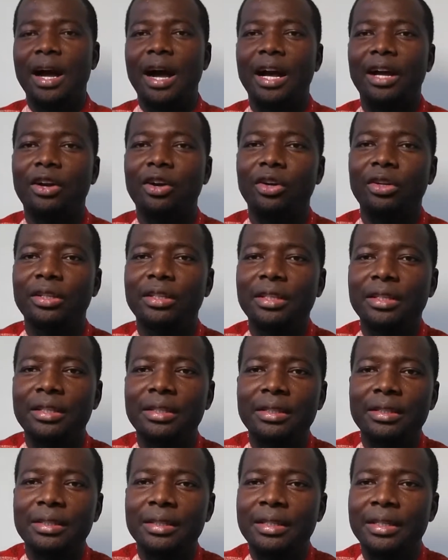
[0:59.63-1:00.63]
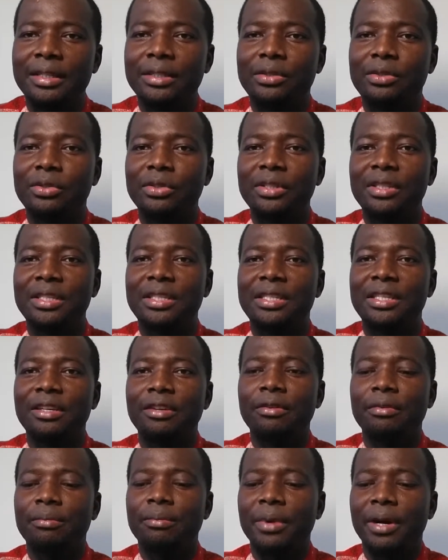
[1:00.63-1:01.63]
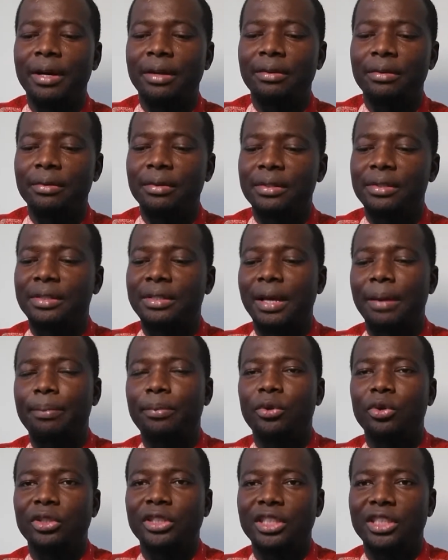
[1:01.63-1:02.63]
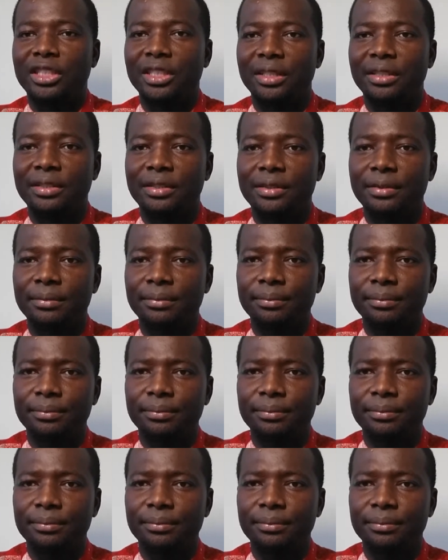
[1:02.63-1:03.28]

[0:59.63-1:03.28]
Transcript: I got this to deceive my subconscious.